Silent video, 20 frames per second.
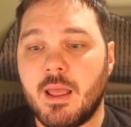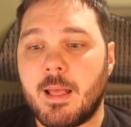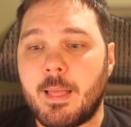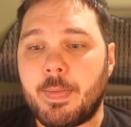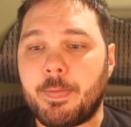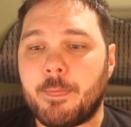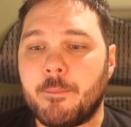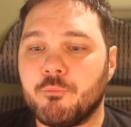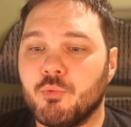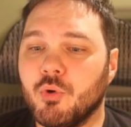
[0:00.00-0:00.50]

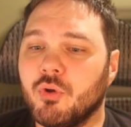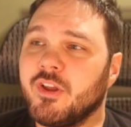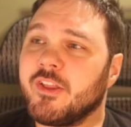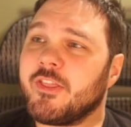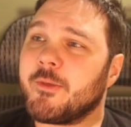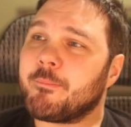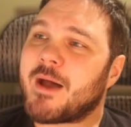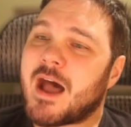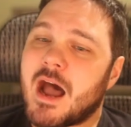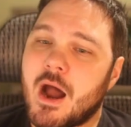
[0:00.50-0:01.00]
really the
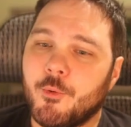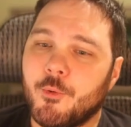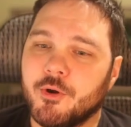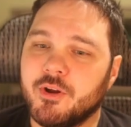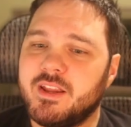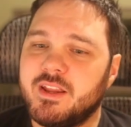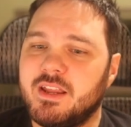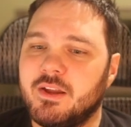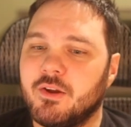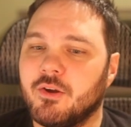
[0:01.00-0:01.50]
power
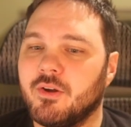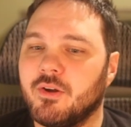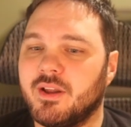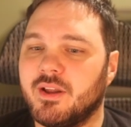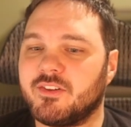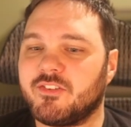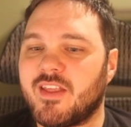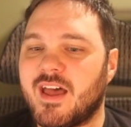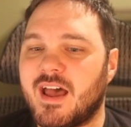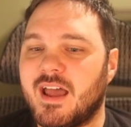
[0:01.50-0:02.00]
here
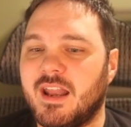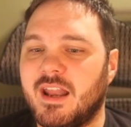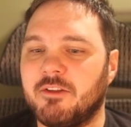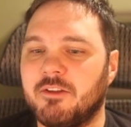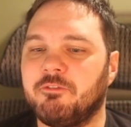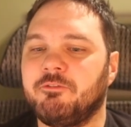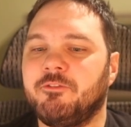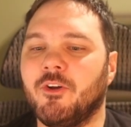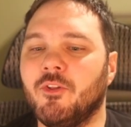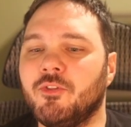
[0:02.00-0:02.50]
is that it
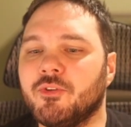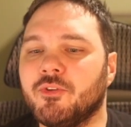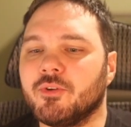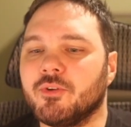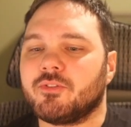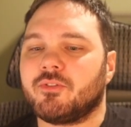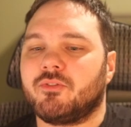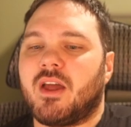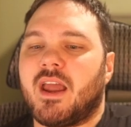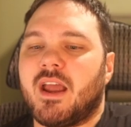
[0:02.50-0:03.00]

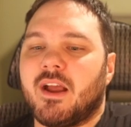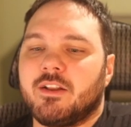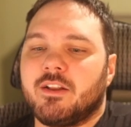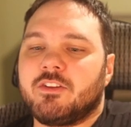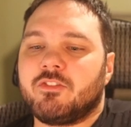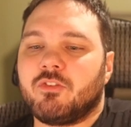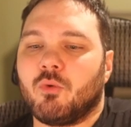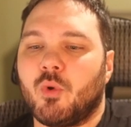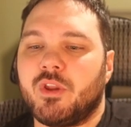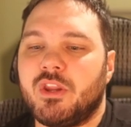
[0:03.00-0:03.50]
filters lands
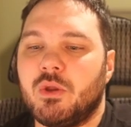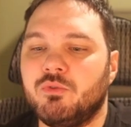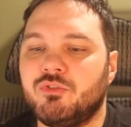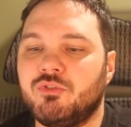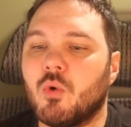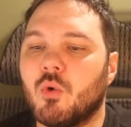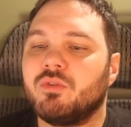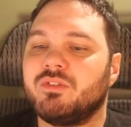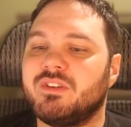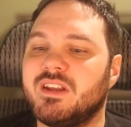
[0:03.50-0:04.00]
for when you
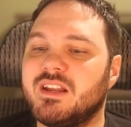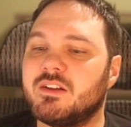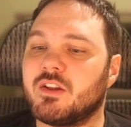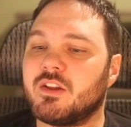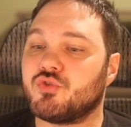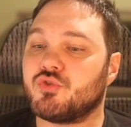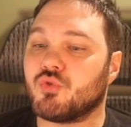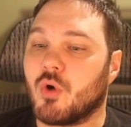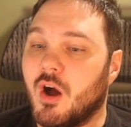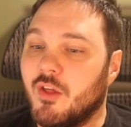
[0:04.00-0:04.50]
don't need to
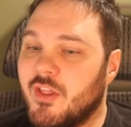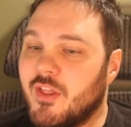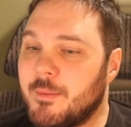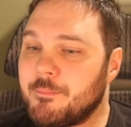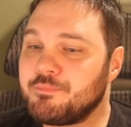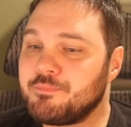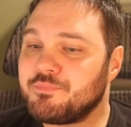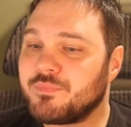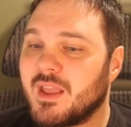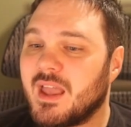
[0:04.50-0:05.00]
draw
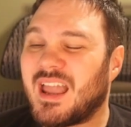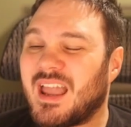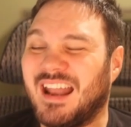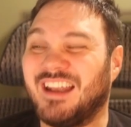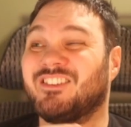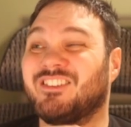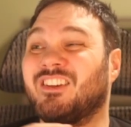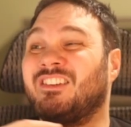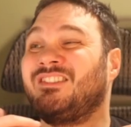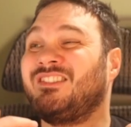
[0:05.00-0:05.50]
them, and
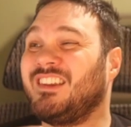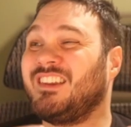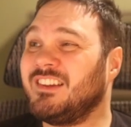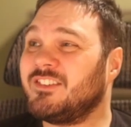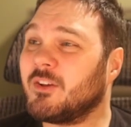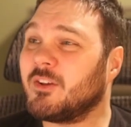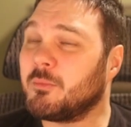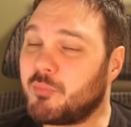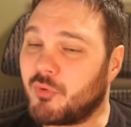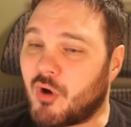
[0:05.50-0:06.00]
is a
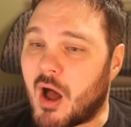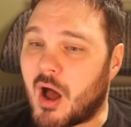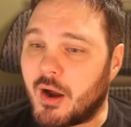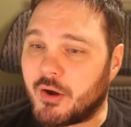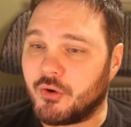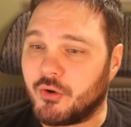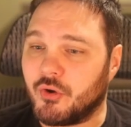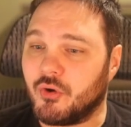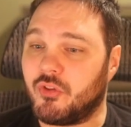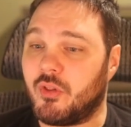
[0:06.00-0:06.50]
decent
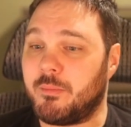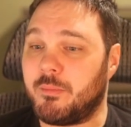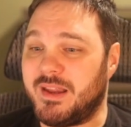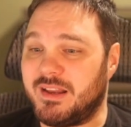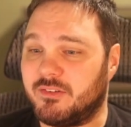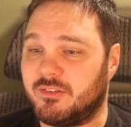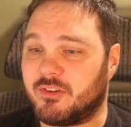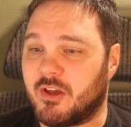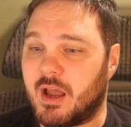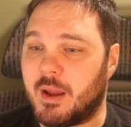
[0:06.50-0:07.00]
blocker in the
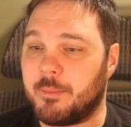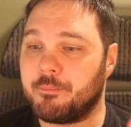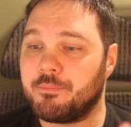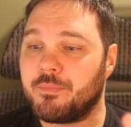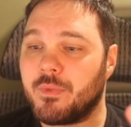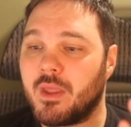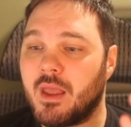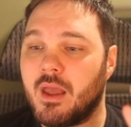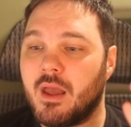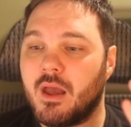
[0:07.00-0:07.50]
meantime.
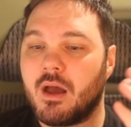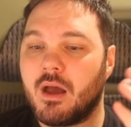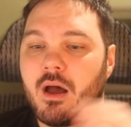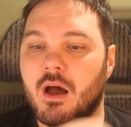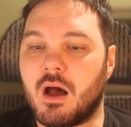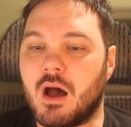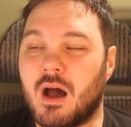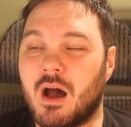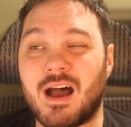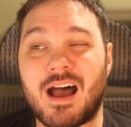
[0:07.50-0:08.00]

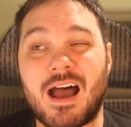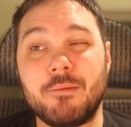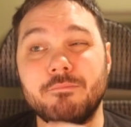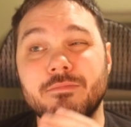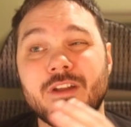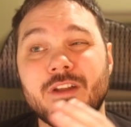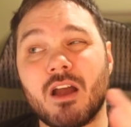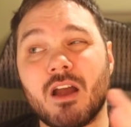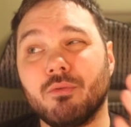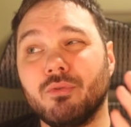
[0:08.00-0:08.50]
I'm
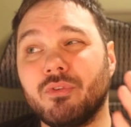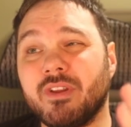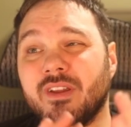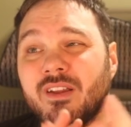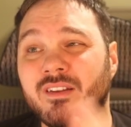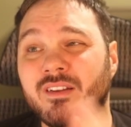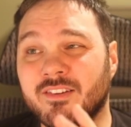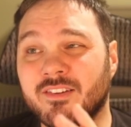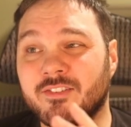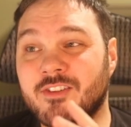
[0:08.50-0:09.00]
not really
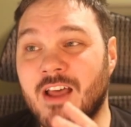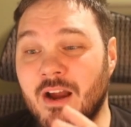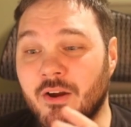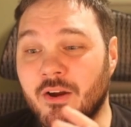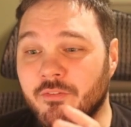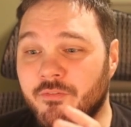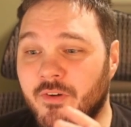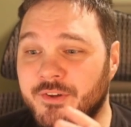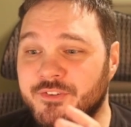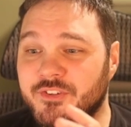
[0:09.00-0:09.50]
into
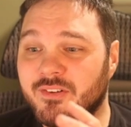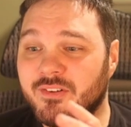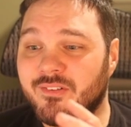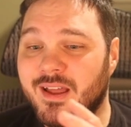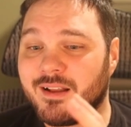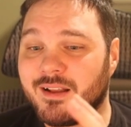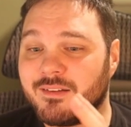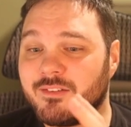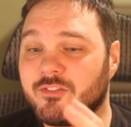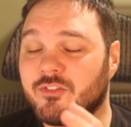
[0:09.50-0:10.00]
sacrificing
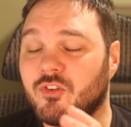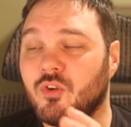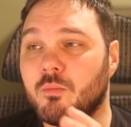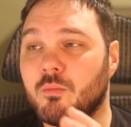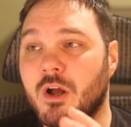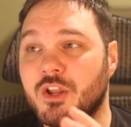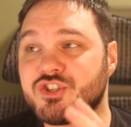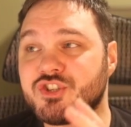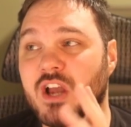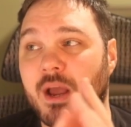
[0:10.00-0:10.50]
lands too
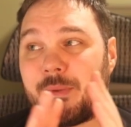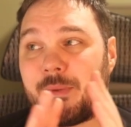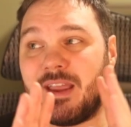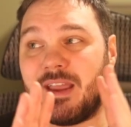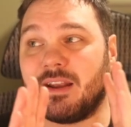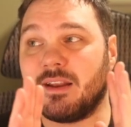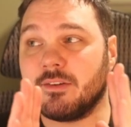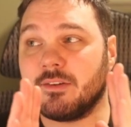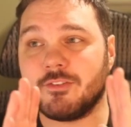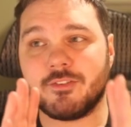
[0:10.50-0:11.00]
much. I mean,
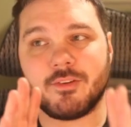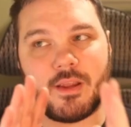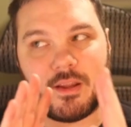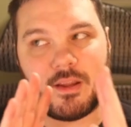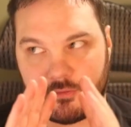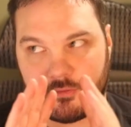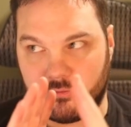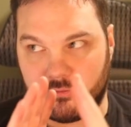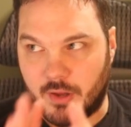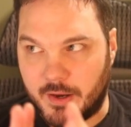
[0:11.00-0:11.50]

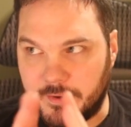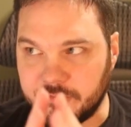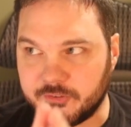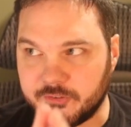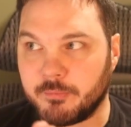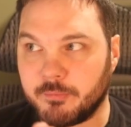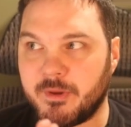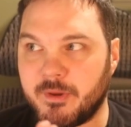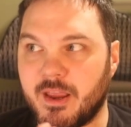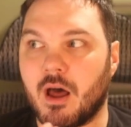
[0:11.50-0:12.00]
it's nice to
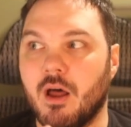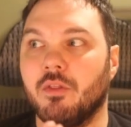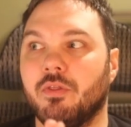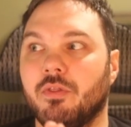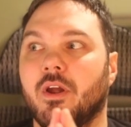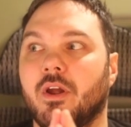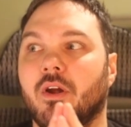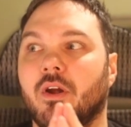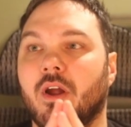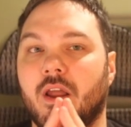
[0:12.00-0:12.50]
be on
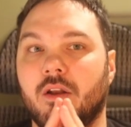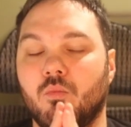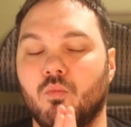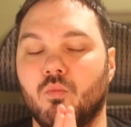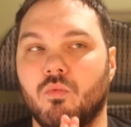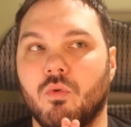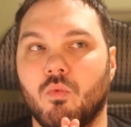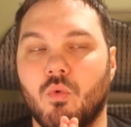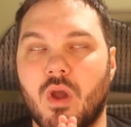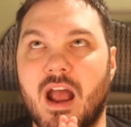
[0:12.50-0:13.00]
there, and
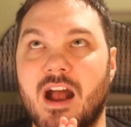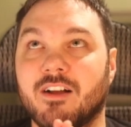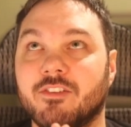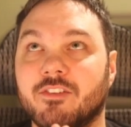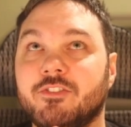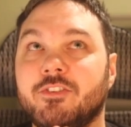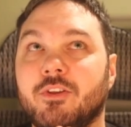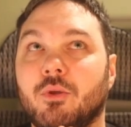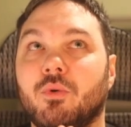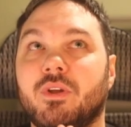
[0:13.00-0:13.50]

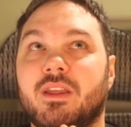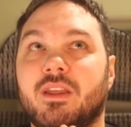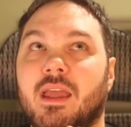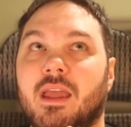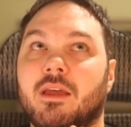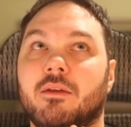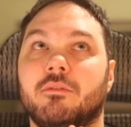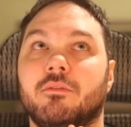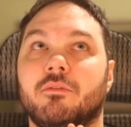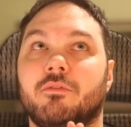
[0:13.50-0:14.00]
as you
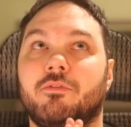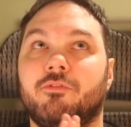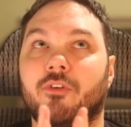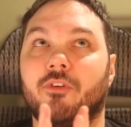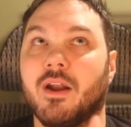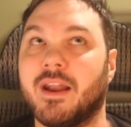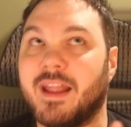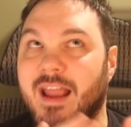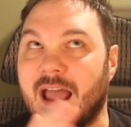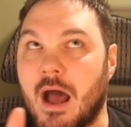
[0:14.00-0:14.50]
get
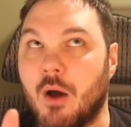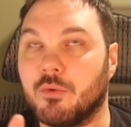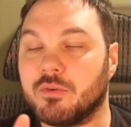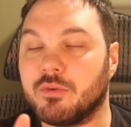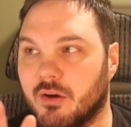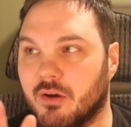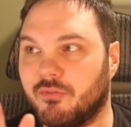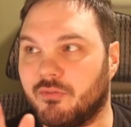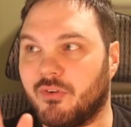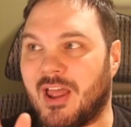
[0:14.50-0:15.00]
flooding out
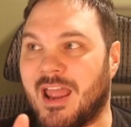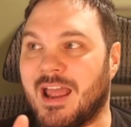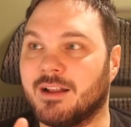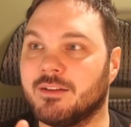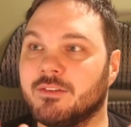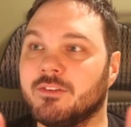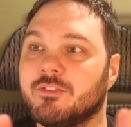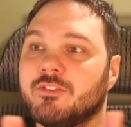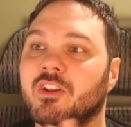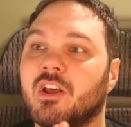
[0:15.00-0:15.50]
of
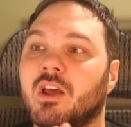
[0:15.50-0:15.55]
lands,